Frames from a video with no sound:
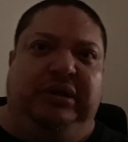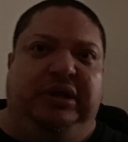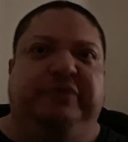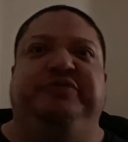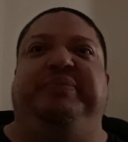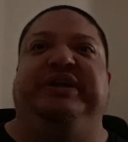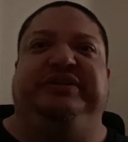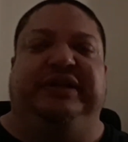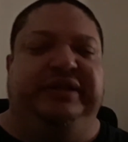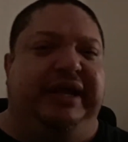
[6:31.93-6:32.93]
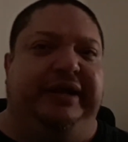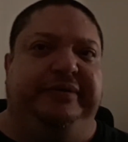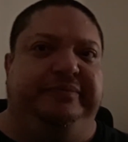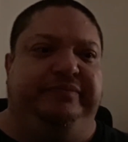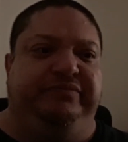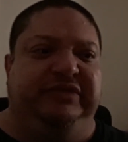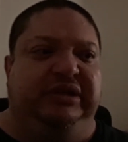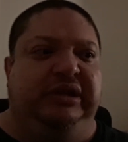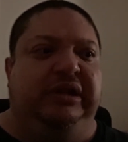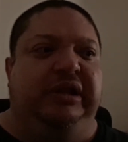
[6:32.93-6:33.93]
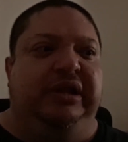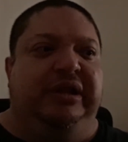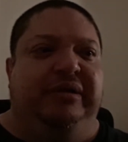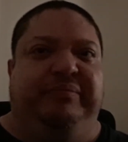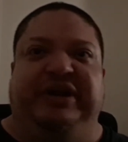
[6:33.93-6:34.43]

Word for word: It was based on that. But